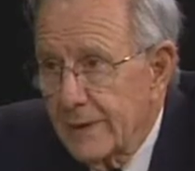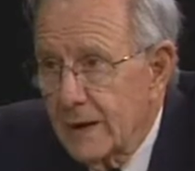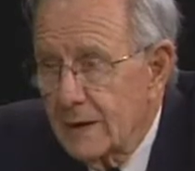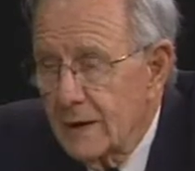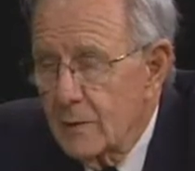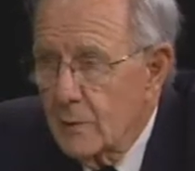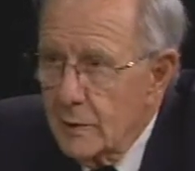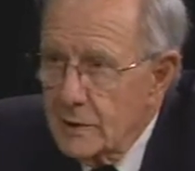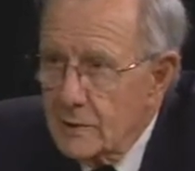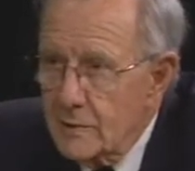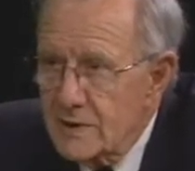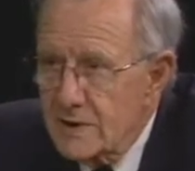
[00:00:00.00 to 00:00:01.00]
Then mm-hmm. I
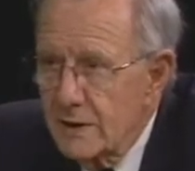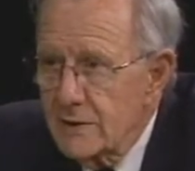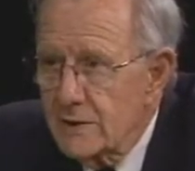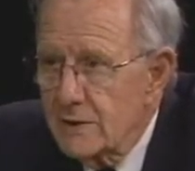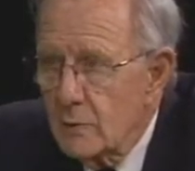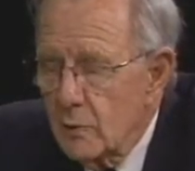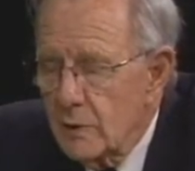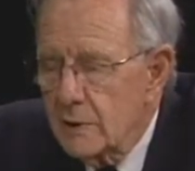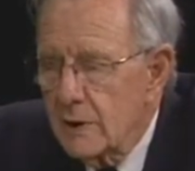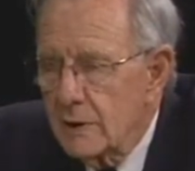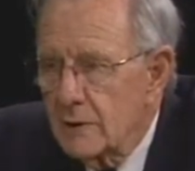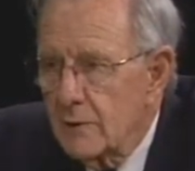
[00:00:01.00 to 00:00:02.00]
went to Wisconsin,
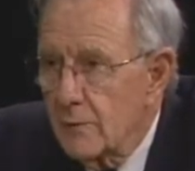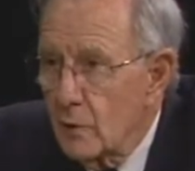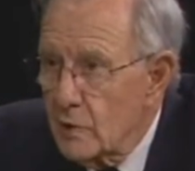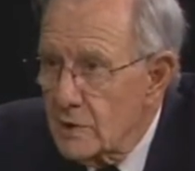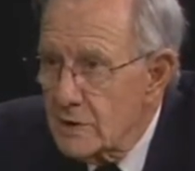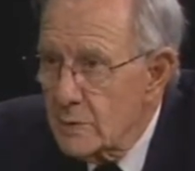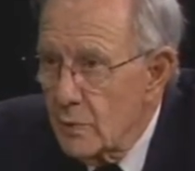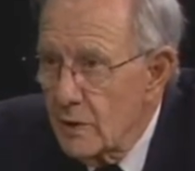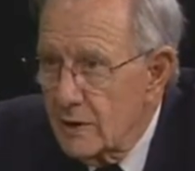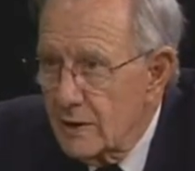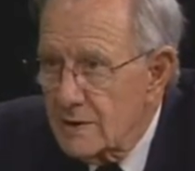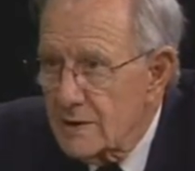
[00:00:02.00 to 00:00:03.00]
worked at the Forest
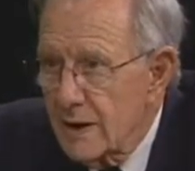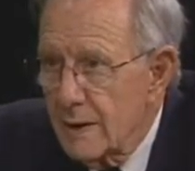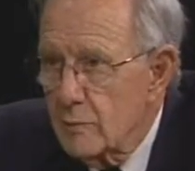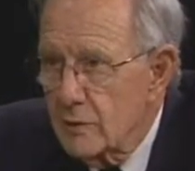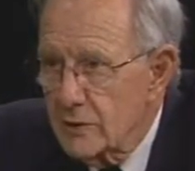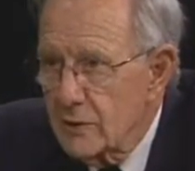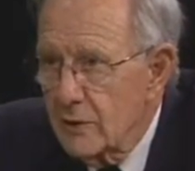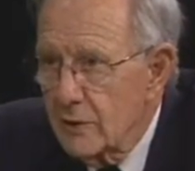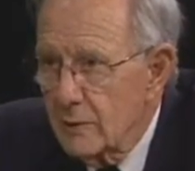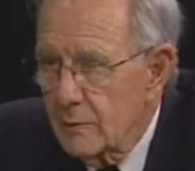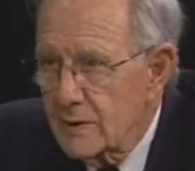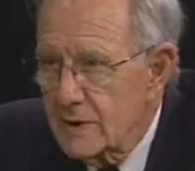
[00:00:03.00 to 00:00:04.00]
Products
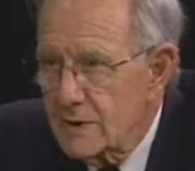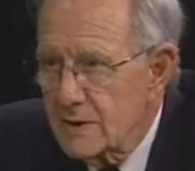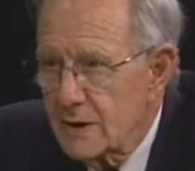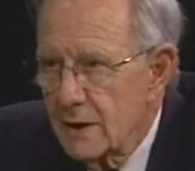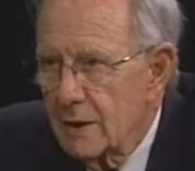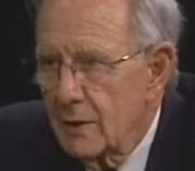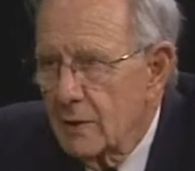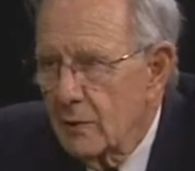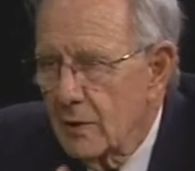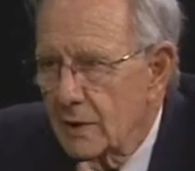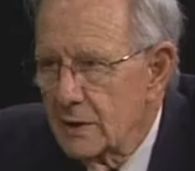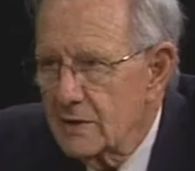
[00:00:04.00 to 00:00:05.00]
Laboratory, which is
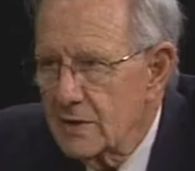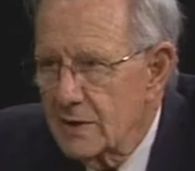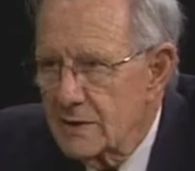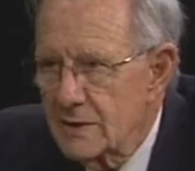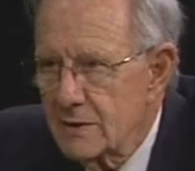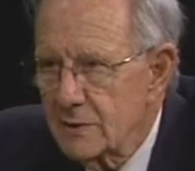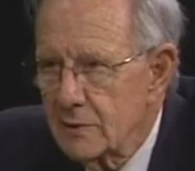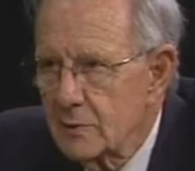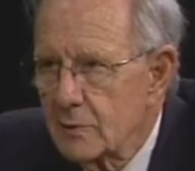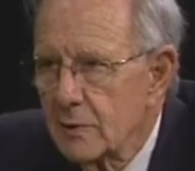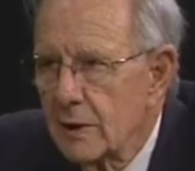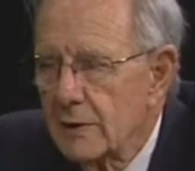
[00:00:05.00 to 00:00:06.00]
right adjacent
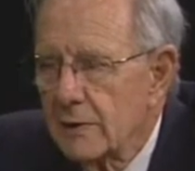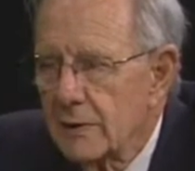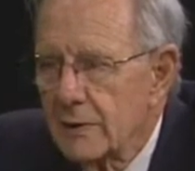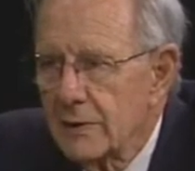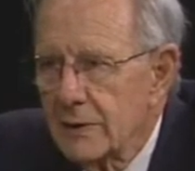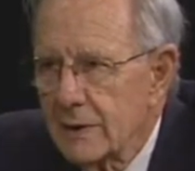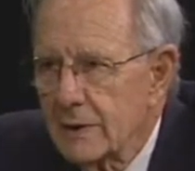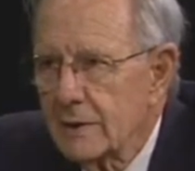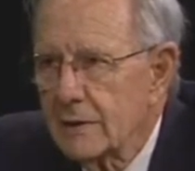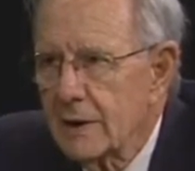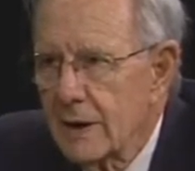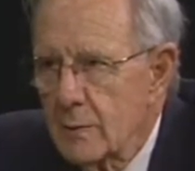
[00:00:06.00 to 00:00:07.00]
to uh,
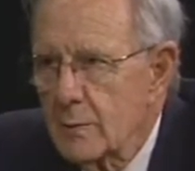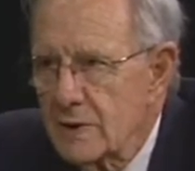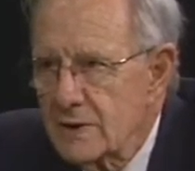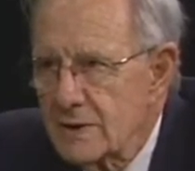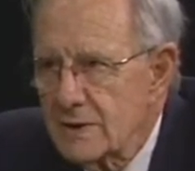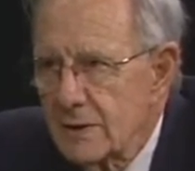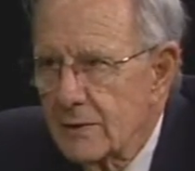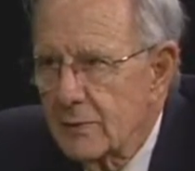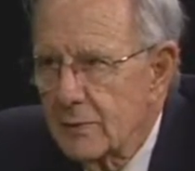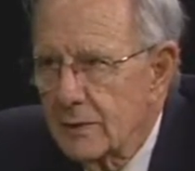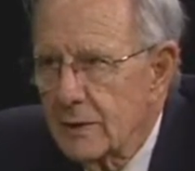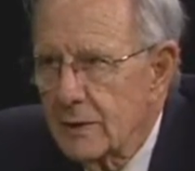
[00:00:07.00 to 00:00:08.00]
the campus
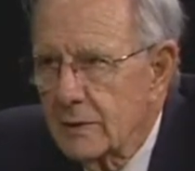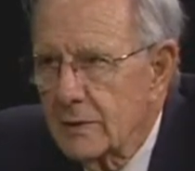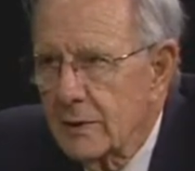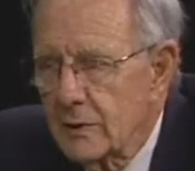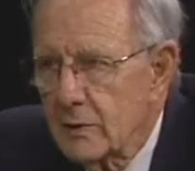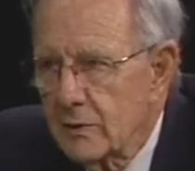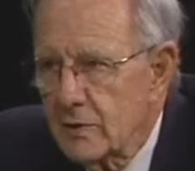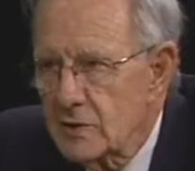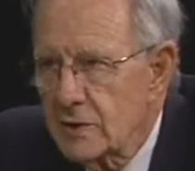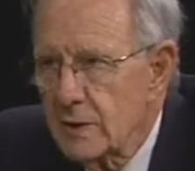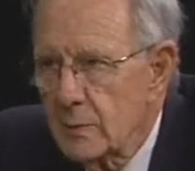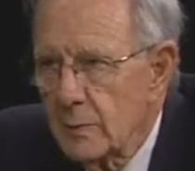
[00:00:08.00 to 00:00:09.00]
of the
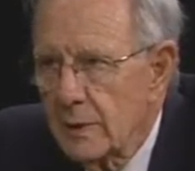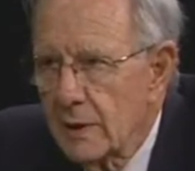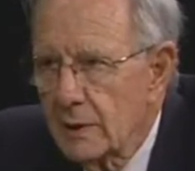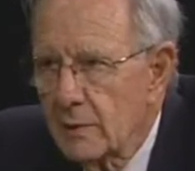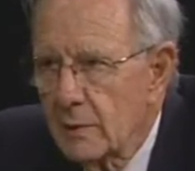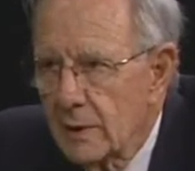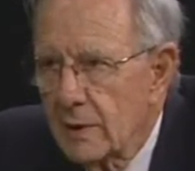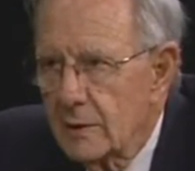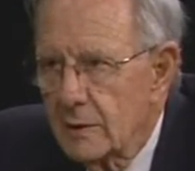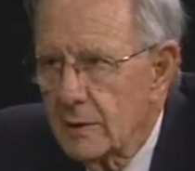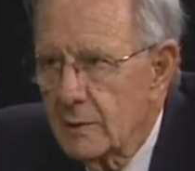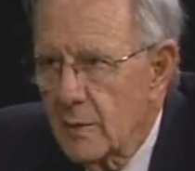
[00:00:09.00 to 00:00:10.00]
University at
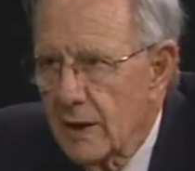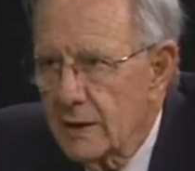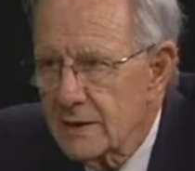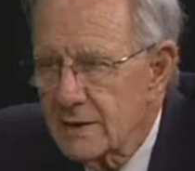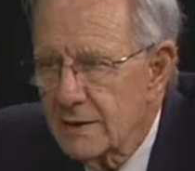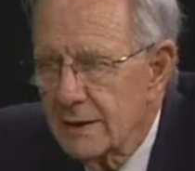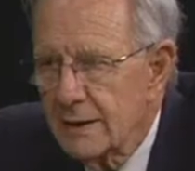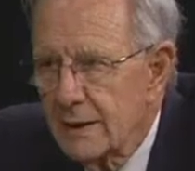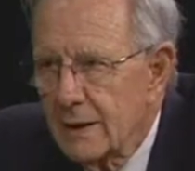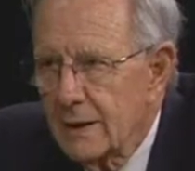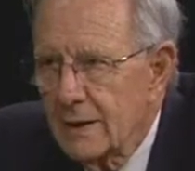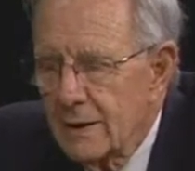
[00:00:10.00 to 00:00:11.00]
in Madison.
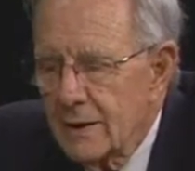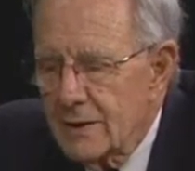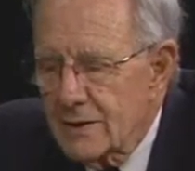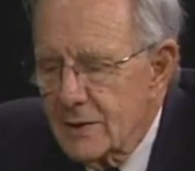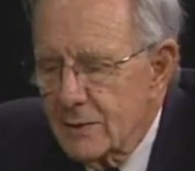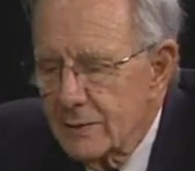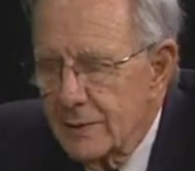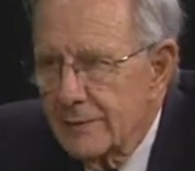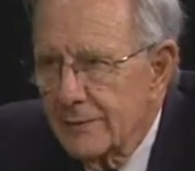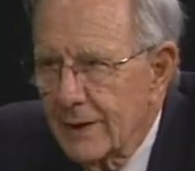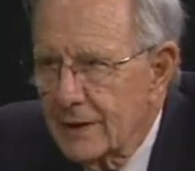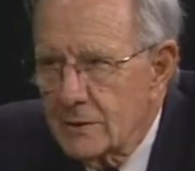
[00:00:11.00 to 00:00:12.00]
So
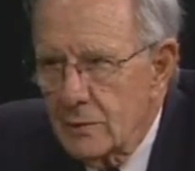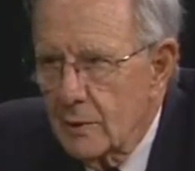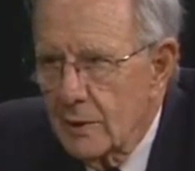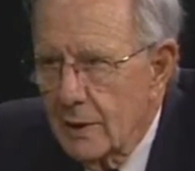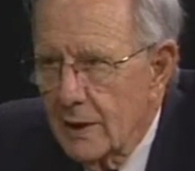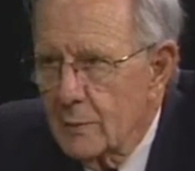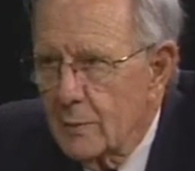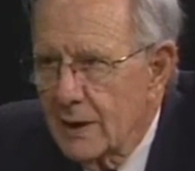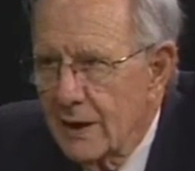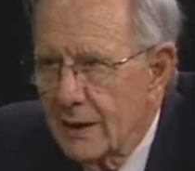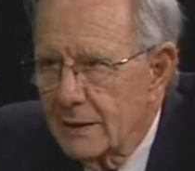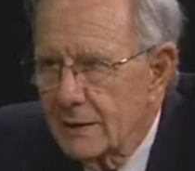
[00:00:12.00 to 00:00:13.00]
uh, that's where I
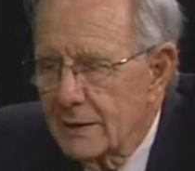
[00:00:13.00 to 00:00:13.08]
began.